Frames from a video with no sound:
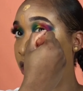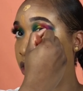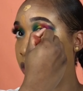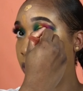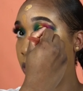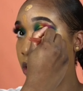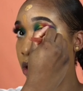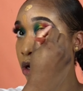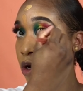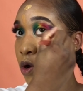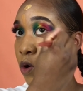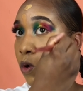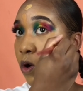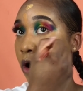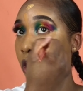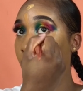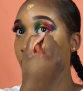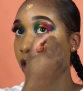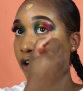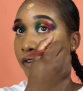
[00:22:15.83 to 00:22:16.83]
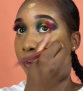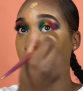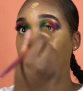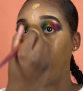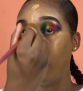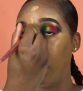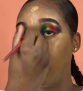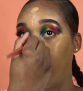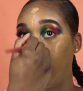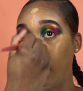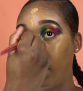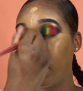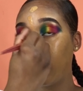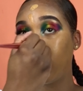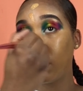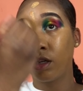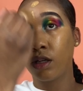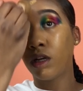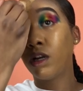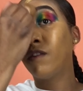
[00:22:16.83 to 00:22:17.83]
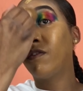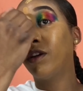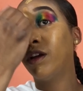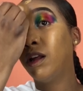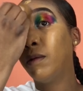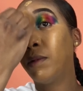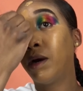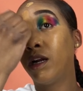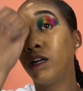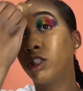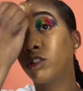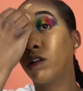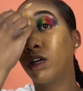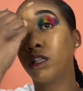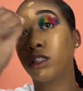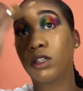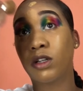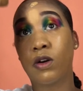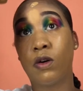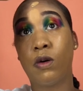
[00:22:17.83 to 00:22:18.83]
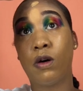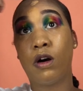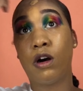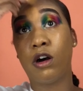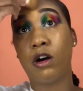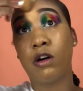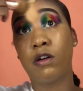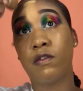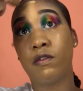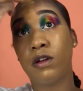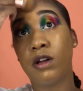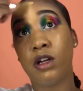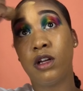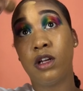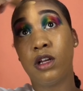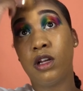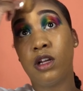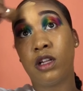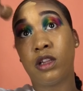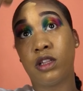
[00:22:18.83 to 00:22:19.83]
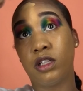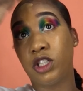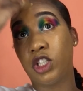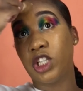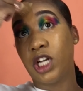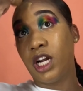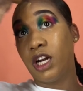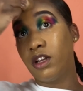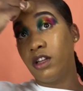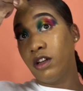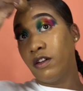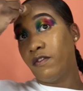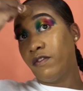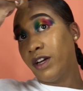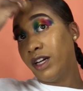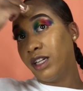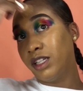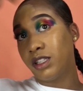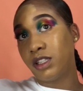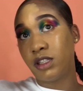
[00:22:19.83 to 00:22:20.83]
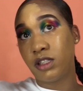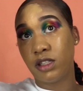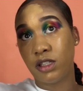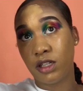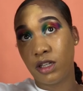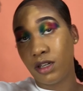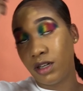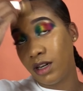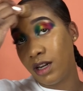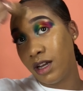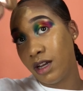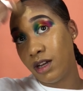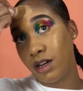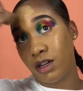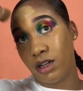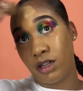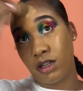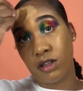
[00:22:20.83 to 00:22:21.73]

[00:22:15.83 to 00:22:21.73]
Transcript: You wanna go off of your neck. If anybody tries to go off the shade of your face, that